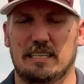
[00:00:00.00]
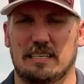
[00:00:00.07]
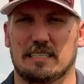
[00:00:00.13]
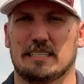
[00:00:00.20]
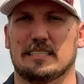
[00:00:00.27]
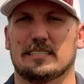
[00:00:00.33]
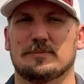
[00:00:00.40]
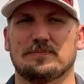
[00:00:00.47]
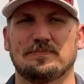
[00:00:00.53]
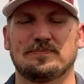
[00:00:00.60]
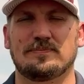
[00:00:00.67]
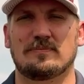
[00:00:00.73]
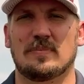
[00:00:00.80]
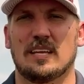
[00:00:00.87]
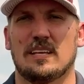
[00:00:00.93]
Um,
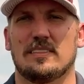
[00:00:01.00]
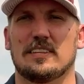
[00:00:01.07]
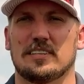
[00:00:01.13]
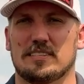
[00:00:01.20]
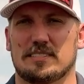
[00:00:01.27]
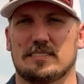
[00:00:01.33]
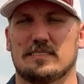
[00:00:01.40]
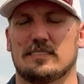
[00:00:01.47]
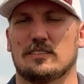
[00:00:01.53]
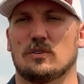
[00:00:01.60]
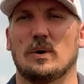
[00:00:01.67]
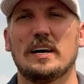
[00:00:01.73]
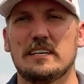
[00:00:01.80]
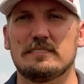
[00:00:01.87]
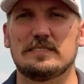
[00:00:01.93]
there's
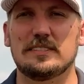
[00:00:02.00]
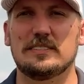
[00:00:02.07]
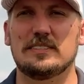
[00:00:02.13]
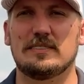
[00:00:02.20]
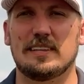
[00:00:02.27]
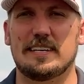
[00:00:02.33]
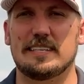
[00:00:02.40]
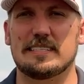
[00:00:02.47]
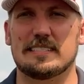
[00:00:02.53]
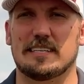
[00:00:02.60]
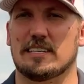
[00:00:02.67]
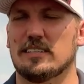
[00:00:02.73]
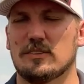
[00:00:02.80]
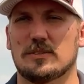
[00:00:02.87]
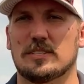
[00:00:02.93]
quite a few things that
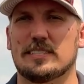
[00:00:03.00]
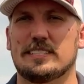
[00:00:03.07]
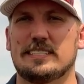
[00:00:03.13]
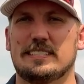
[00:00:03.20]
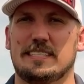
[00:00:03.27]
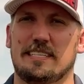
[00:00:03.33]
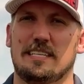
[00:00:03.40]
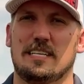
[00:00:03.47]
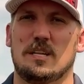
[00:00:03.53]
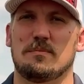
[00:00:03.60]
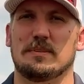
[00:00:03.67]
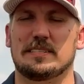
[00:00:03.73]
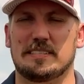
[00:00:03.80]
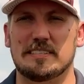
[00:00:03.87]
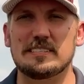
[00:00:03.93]
aren't working,
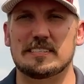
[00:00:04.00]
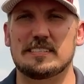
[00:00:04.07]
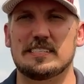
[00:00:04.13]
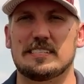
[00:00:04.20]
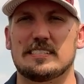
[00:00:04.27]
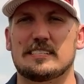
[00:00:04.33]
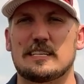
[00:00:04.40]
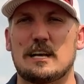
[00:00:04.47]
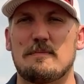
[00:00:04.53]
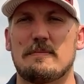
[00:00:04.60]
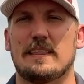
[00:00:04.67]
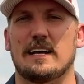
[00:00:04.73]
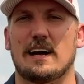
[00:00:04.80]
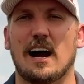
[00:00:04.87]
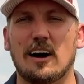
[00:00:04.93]
but there's still some
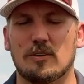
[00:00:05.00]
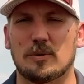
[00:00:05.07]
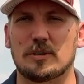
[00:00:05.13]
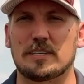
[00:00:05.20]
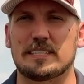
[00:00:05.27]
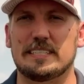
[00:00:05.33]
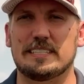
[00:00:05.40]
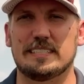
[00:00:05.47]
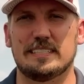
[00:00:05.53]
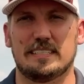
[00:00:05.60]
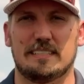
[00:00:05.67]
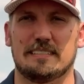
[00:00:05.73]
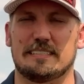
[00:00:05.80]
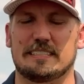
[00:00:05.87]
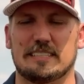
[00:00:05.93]
that are working,
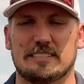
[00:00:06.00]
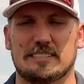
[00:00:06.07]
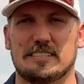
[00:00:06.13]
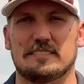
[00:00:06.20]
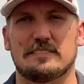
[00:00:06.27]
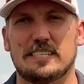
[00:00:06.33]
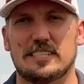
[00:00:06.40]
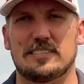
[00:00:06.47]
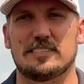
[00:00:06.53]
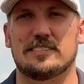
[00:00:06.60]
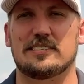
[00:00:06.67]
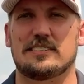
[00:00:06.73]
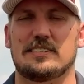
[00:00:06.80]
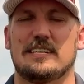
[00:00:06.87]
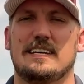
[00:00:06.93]
like our
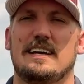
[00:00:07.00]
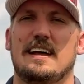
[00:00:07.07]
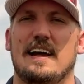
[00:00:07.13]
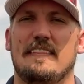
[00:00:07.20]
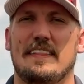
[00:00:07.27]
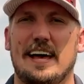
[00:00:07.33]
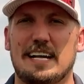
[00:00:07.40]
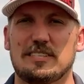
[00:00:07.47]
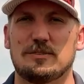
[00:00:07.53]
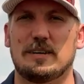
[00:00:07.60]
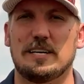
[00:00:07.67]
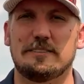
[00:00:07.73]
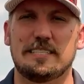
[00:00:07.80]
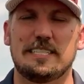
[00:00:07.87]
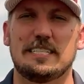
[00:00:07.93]
sulfentrazone, and that's why
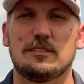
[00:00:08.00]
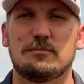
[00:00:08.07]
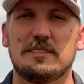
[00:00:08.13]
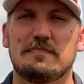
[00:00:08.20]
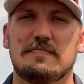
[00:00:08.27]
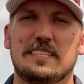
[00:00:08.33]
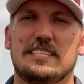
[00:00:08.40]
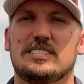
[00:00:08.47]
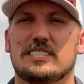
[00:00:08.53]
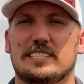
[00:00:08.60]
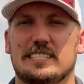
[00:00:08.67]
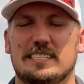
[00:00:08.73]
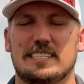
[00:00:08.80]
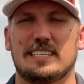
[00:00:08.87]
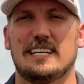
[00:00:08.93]
we need to be
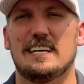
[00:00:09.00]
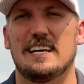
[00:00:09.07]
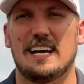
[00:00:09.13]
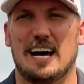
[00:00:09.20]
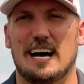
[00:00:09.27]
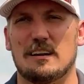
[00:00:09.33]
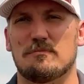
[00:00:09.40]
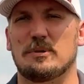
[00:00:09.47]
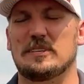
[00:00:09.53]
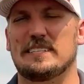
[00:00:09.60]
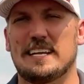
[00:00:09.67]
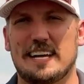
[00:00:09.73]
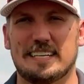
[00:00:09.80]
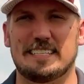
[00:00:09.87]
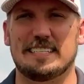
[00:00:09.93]
vigilant on
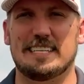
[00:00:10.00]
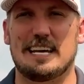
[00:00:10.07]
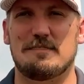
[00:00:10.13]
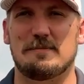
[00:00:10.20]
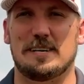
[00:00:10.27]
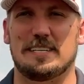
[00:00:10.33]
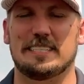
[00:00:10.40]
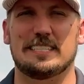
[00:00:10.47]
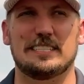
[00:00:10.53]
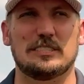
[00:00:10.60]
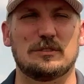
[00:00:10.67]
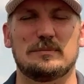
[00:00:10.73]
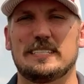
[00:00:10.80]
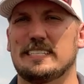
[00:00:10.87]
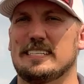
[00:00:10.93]
protecting that
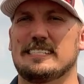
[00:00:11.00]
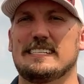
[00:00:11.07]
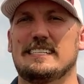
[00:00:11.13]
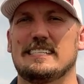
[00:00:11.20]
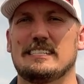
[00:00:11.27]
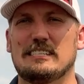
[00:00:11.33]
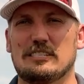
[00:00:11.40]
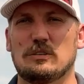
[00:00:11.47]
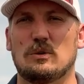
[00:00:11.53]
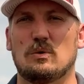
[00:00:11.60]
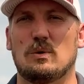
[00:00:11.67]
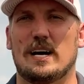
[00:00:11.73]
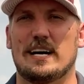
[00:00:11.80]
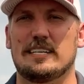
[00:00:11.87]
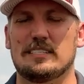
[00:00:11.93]
molecule, because it is so
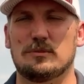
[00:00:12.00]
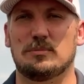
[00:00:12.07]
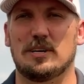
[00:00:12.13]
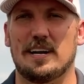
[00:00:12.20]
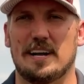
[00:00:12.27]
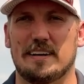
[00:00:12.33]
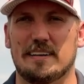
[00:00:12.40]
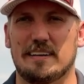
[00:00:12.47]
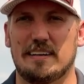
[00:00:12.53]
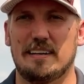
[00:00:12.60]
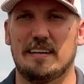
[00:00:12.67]
widespread